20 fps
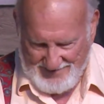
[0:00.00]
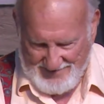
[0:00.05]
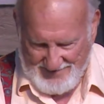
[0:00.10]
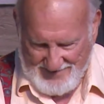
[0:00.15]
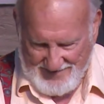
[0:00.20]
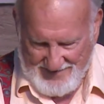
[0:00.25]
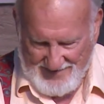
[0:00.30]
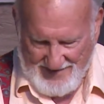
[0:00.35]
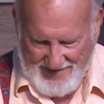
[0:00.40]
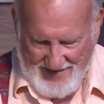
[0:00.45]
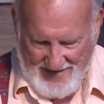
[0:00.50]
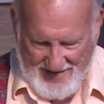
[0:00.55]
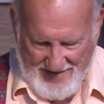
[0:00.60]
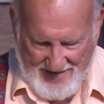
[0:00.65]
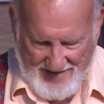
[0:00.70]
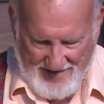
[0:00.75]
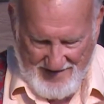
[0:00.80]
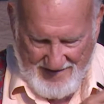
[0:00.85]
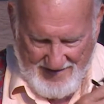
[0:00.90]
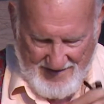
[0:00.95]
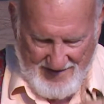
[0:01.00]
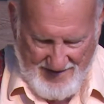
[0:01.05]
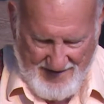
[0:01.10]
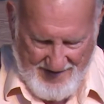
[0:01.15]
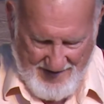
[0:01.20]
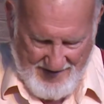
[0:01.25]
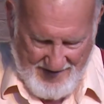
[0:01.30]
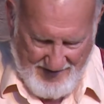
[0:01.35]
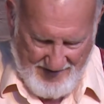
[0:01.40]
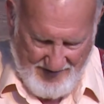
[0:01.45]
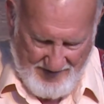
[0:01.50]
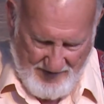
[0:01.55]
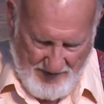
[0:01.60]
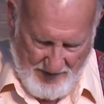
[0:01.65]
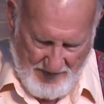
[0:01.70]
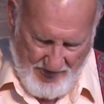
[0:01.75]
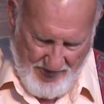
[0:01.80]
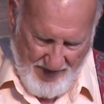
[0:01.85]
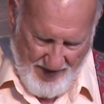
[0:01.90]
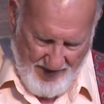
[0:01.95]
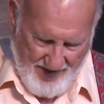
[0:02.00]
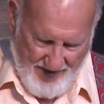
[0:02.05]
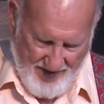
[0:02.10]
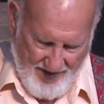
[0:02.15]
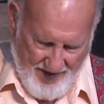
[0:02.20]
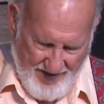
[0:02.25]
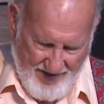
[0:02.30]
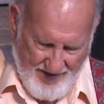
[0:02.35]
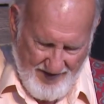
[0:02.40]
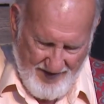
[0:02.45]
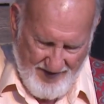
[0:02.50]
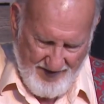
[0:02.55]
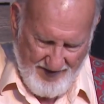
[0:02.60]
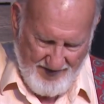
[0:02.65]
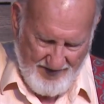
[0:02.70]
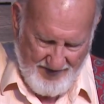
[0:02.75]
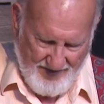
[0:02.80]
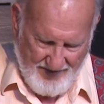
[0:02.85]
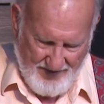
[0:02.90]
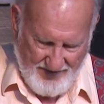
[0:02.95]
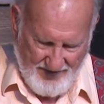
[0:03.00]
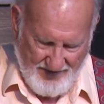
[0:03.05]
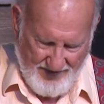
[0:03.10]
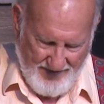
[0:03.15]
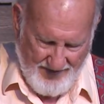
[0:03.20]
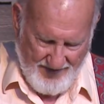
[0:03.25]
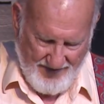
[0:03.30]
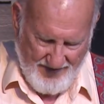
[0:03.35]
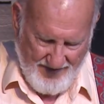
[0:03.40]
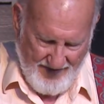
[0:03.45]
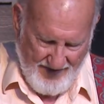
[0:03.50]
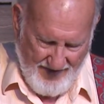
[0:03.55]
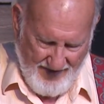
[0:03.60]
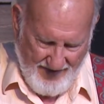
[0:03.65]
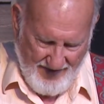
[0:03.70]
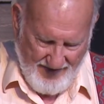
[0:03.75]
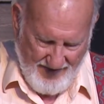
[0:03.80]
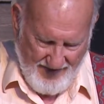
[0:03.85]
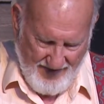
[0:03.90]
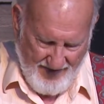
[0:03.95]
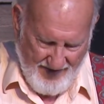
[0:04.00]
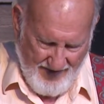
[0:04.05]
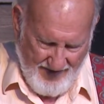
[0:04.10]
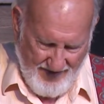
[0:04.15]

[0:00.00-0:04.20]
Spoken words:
(silence)